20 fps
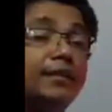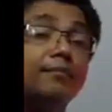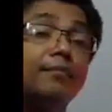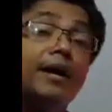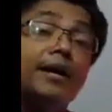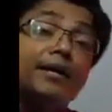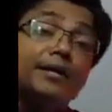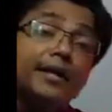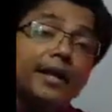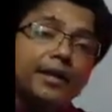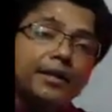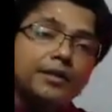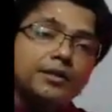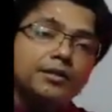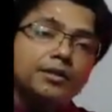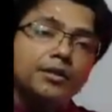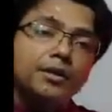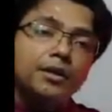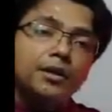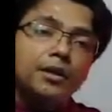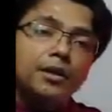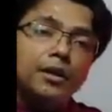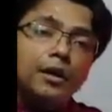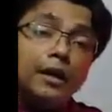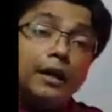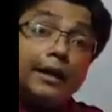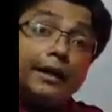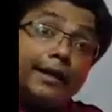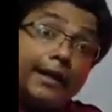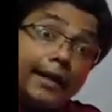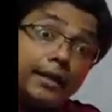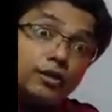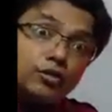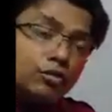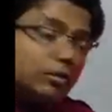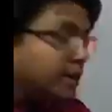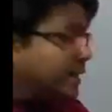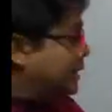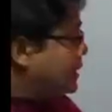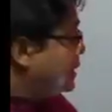was invented?
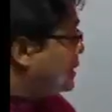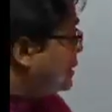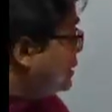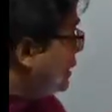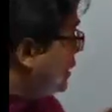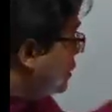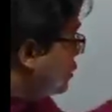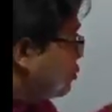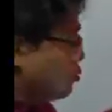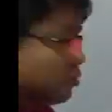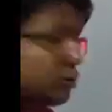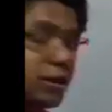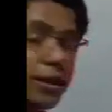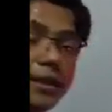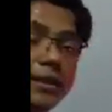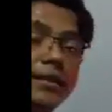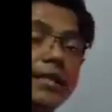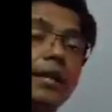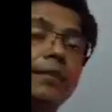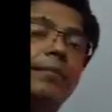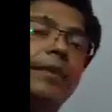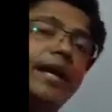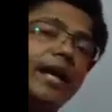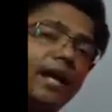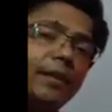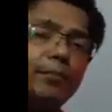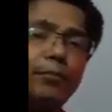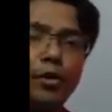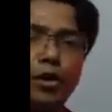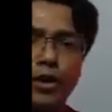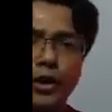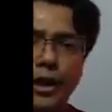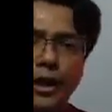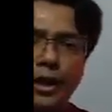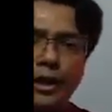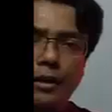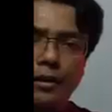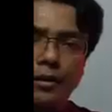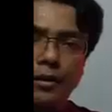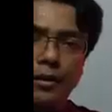Dear students, these questions are very
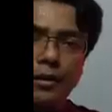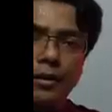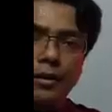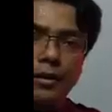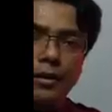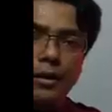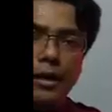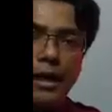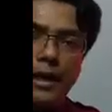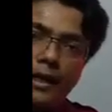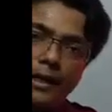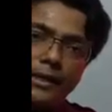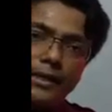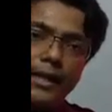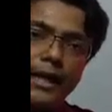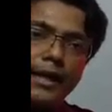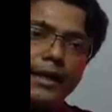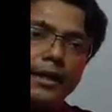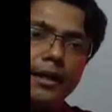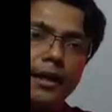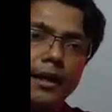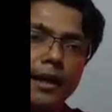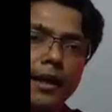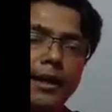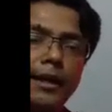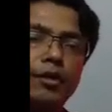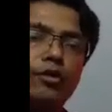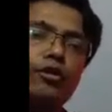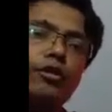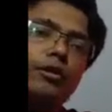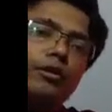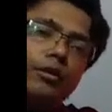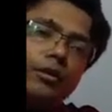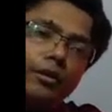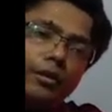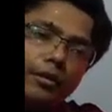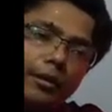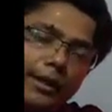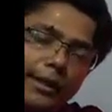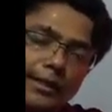important. Understand? In
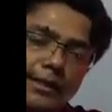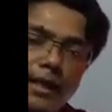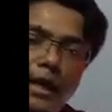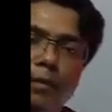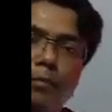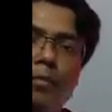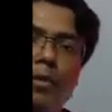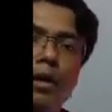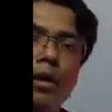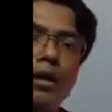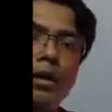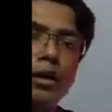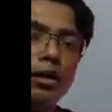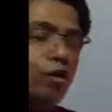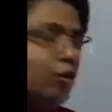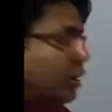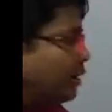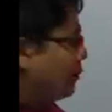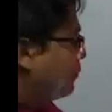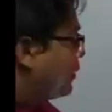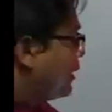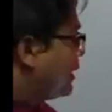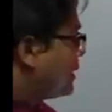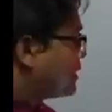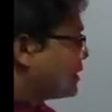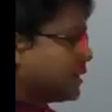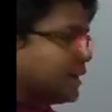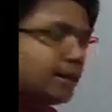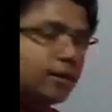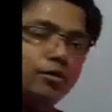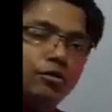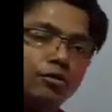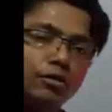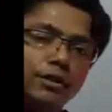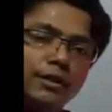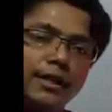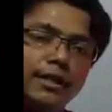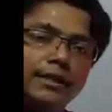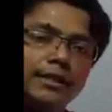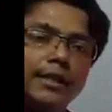your exam, you have to
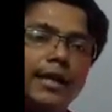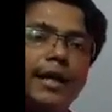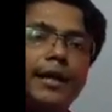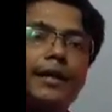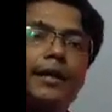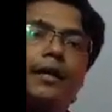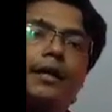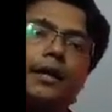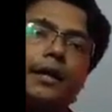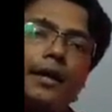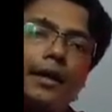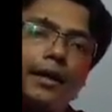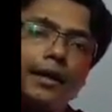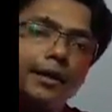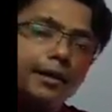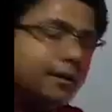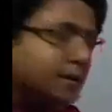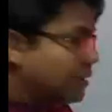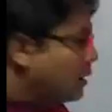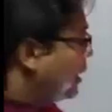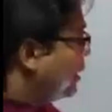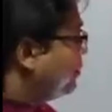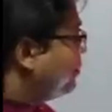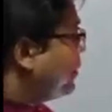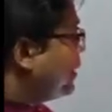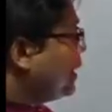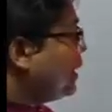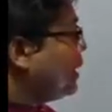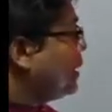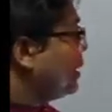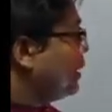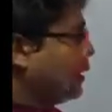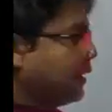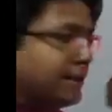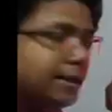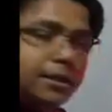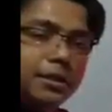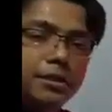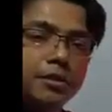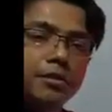answer questions, and each
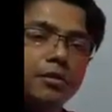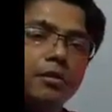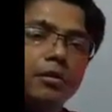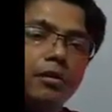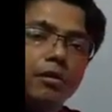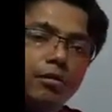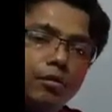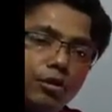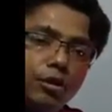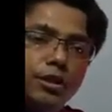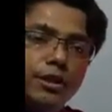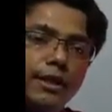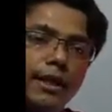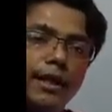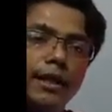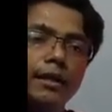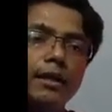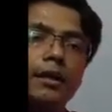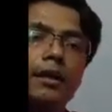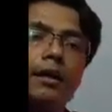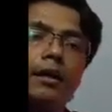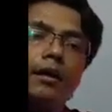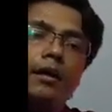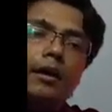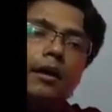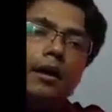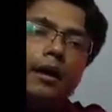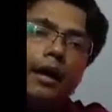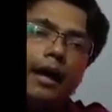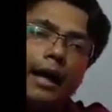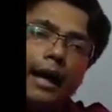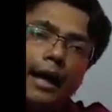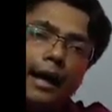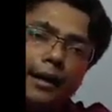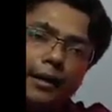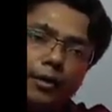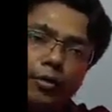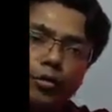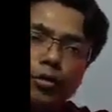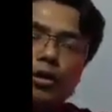question
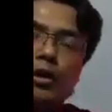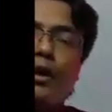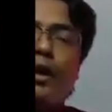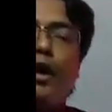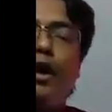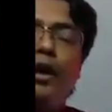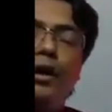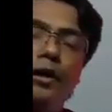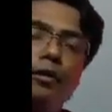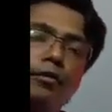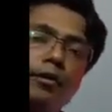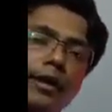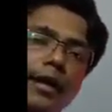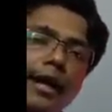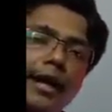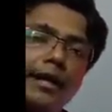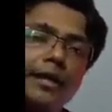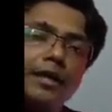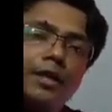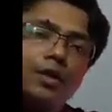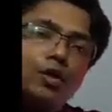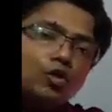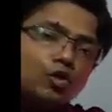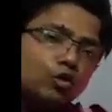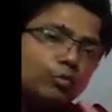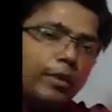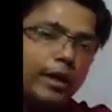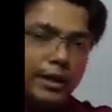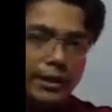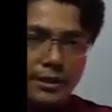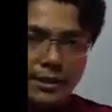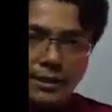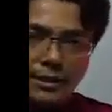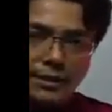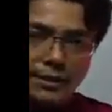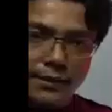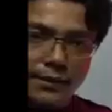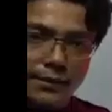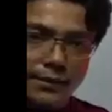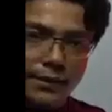you will get 2
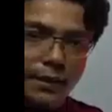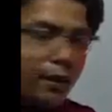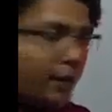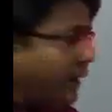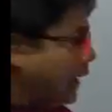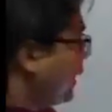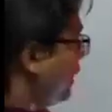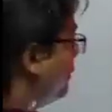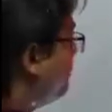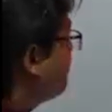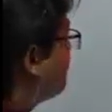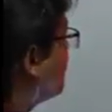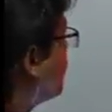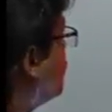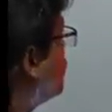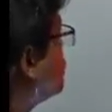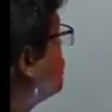marks. Okay?